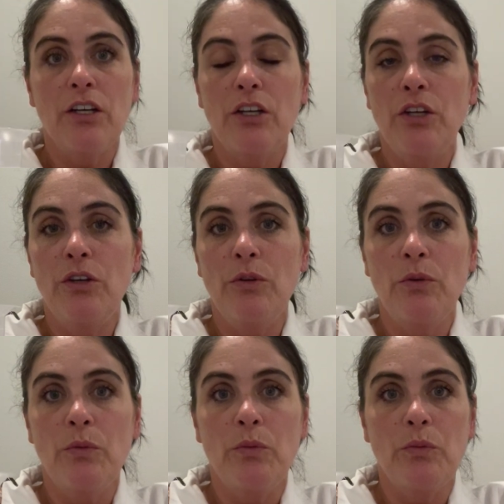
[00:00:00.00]

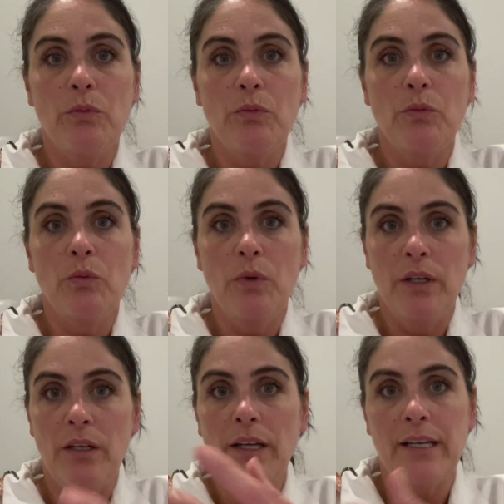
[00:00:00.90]
you
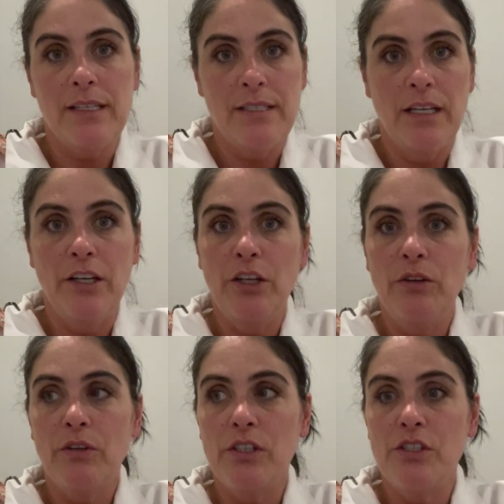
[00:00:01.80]
would, like I said, you
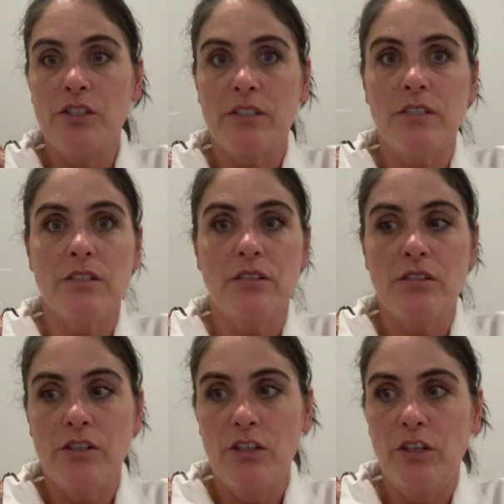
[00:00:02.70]
could just,
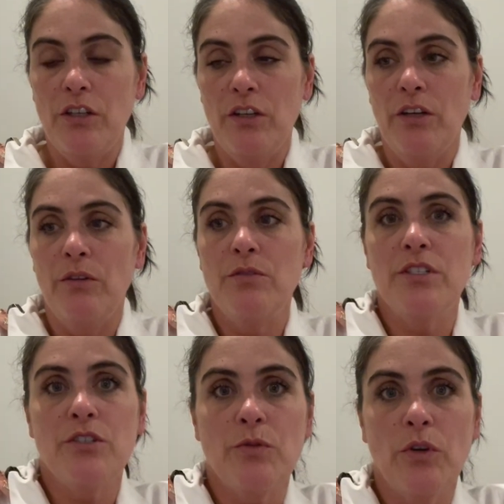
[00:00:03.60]

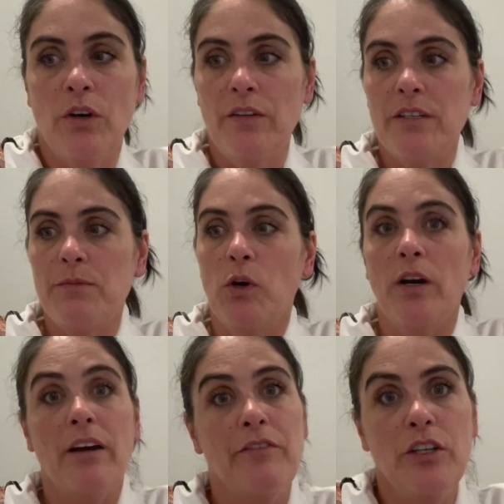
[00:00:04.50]
disregard this part
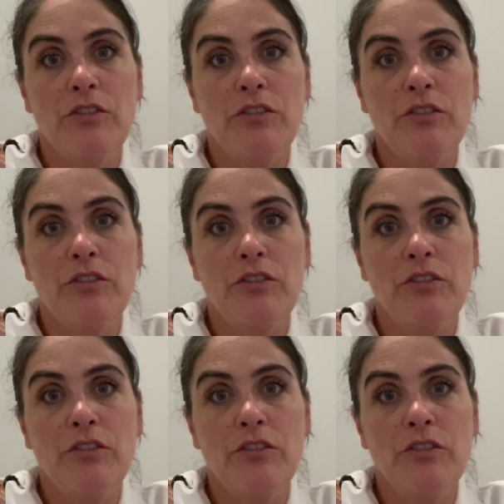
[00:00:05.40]
after you